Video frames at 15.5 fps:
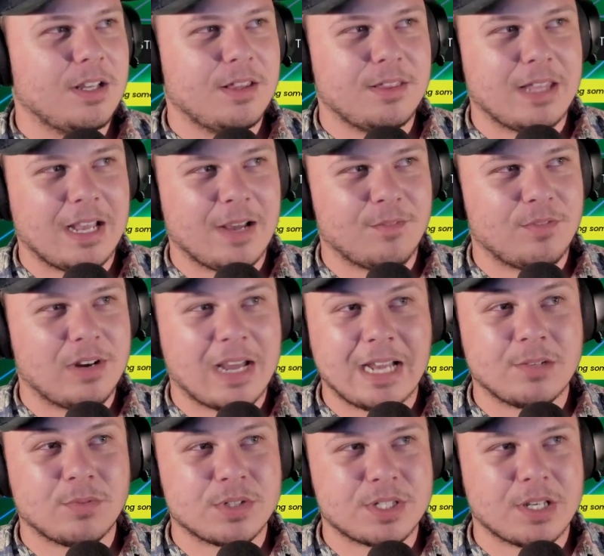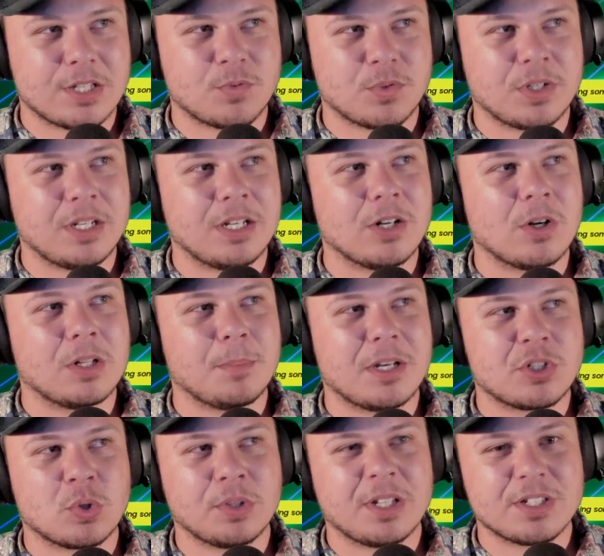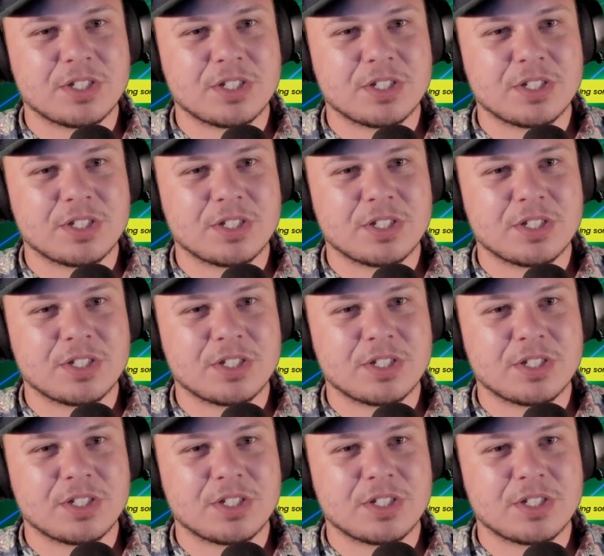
they have 9 different slots for gear and the monster only has